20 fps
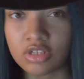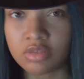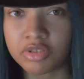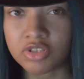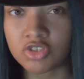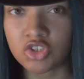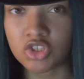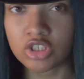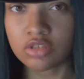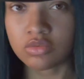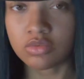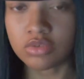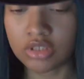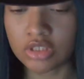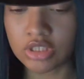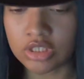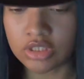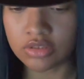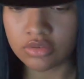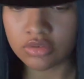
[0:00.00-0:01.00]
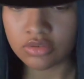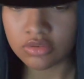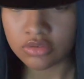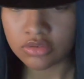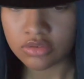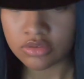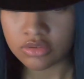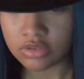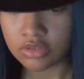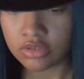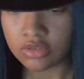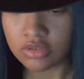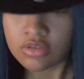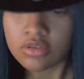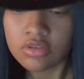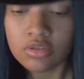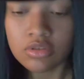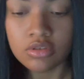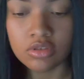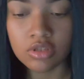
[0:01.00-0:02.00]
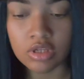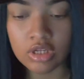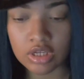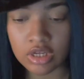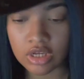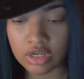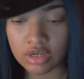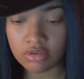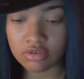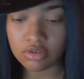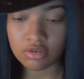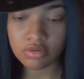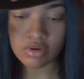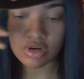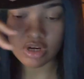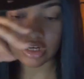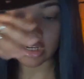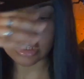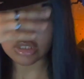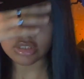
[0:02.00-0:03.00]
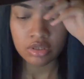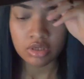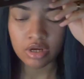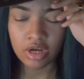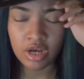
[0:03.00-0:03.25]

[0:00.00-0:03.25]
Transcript: up in jail one day. Like, I don't know why.